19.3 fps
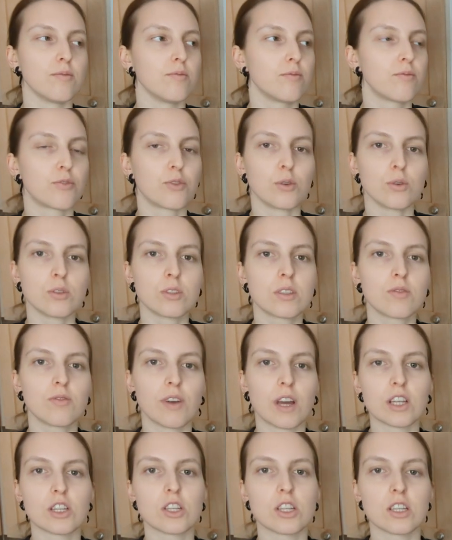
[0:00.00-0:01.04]
fruits,
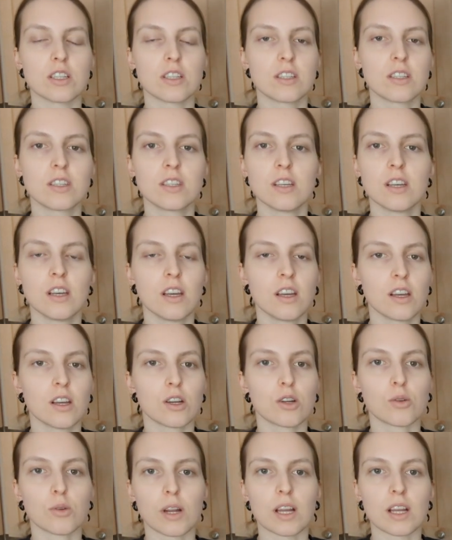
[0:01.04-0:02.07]
veggies,
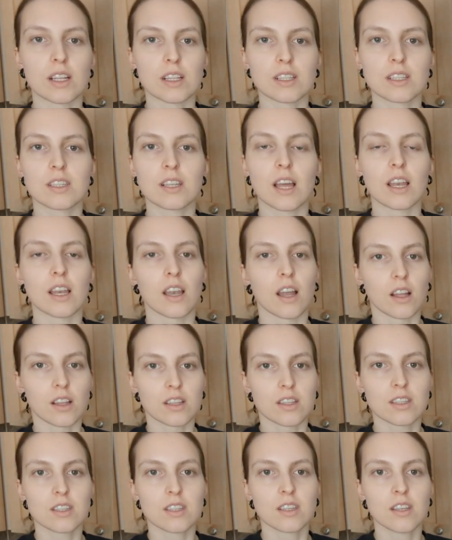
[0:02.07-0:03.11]
grains, and
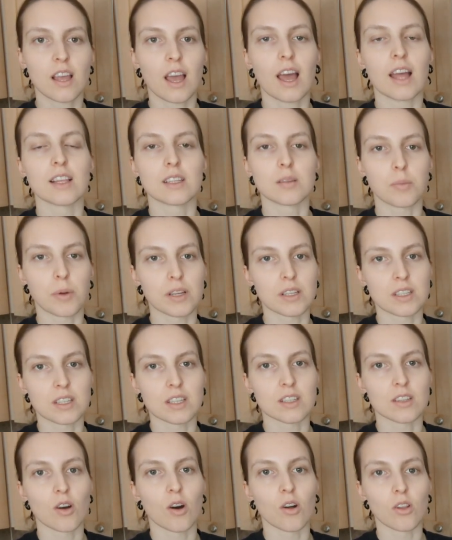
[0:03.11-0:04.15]
nuts and
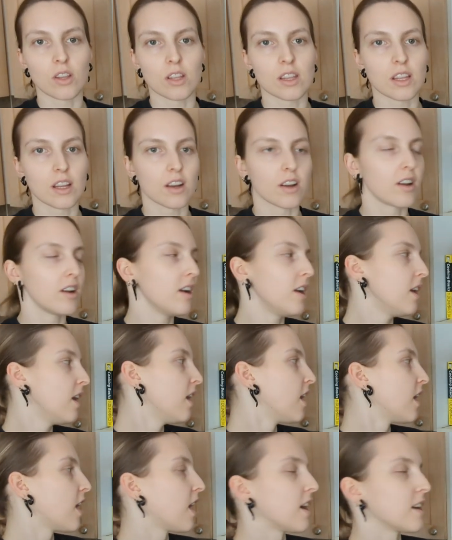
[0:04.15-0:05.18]
spices all in there.
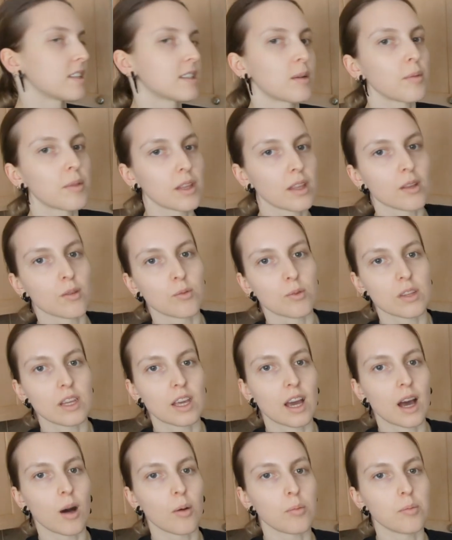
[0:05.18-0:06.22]
Something that really
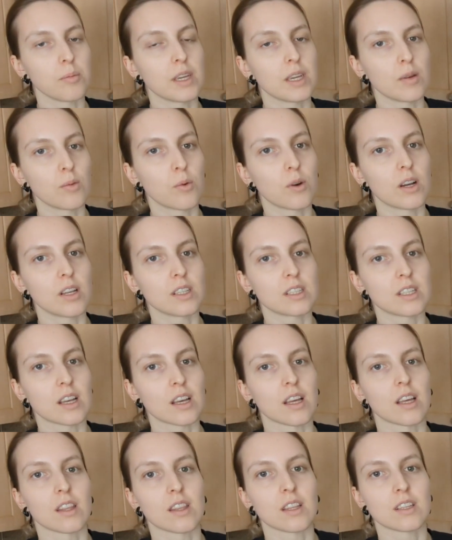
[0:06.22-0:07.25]
helped me was
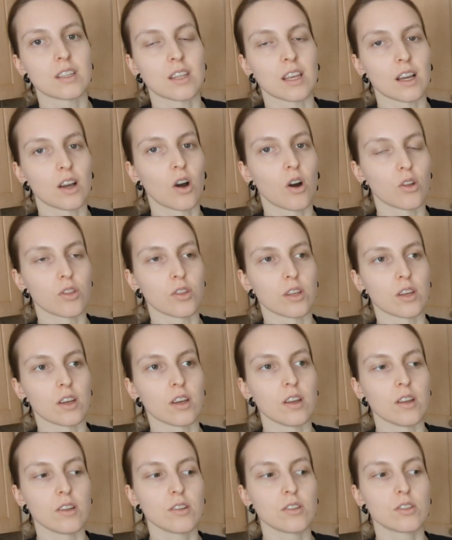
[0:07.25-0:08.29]
this thing called
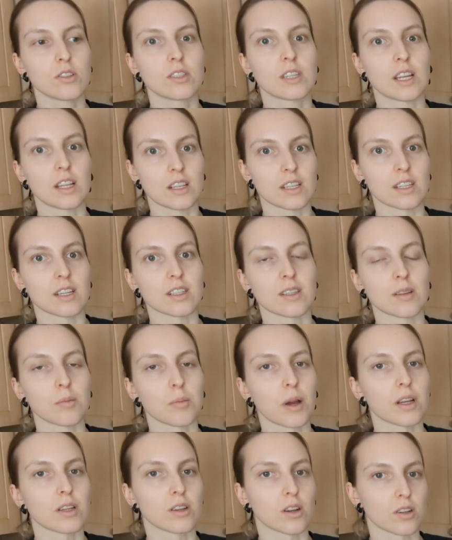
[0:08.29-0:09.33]
the Daily Dozen
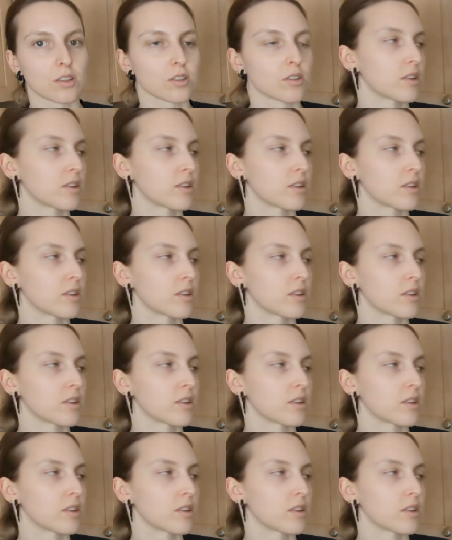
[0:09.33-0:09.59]
by Dr.